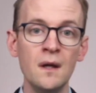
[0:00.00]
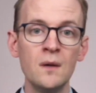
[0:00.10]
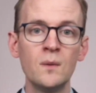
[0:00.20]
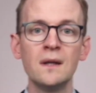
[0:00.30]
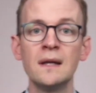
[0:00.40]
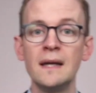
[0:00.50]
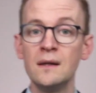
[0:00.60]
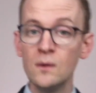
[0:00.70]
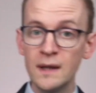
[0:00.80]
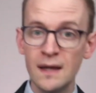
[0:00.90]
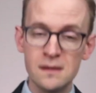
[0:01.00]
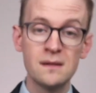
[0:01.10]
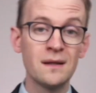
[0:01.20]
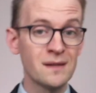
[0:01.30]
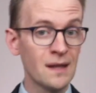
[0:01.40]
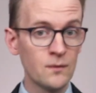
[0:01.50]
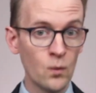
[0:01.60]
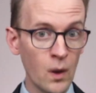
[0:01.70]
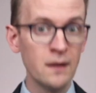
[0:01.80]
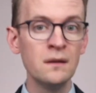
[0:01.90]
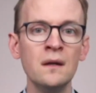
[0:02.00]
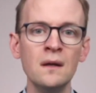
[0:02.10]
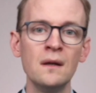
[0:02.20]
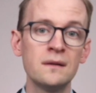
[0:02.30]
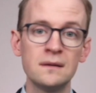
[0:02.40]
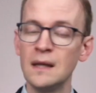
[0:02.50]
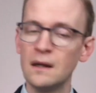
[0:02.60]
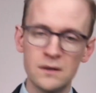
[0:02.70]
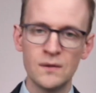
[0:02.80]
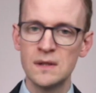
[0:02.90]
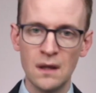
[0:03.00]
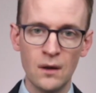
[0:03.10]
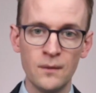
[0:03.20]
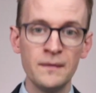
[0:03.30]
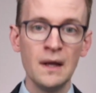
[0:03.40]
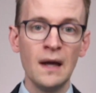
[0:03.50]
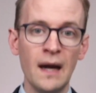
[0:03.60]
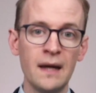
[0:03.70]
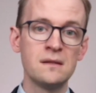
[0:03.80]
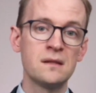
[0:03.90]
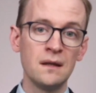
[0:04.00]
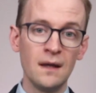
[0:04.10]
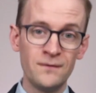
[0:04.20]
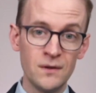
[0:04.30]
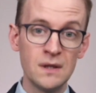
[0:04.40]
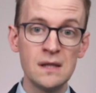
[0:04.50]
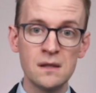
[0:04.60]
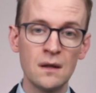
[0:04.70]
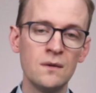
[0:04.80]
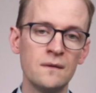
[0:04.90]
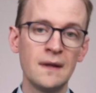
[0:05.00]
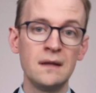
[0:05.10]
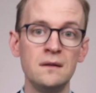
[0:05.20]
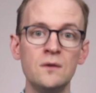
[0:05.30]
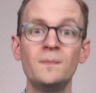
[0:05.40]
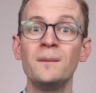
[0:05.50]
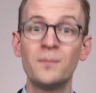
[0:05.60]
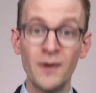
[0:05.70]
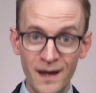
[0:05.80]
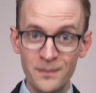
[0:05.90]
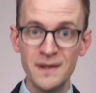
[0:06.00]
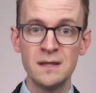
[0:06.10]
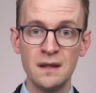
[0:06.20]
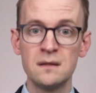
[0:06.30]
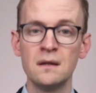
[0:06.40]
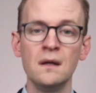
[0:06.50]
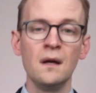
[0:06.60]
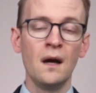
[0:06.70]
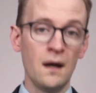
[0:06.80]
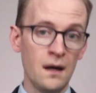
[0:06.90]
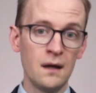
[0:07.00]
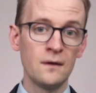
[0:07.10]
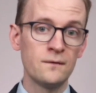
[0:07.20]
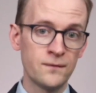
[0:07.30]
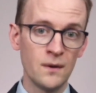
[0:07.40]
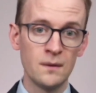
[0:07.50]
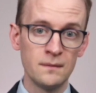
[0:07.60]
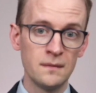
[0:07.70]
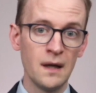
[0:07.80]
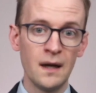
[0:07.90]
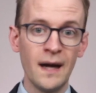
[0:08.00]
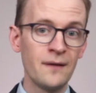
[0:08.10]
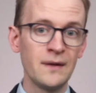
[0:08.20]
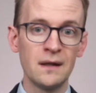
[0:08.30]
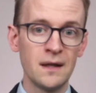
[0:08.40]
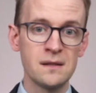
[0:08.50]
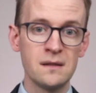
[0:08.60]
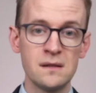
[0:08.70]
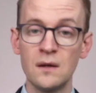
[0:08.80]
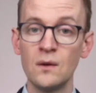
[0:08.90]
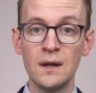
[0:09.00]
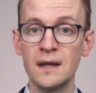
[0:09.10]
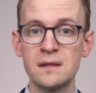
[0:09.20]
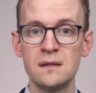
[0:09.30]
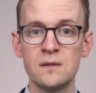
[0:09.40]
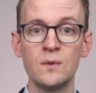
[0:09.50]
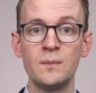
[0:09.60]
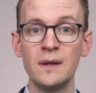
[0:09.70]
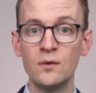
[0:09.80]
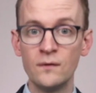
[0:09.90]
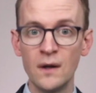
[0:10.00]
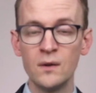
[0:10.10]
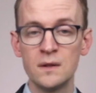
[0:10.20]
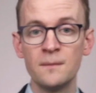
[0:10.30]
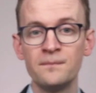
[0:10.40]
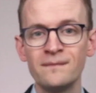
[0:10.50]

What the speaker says: Well, in all cases except one, the answer is no. And if you did so, then you'd be prohibited from having a license, so your license would be revoked.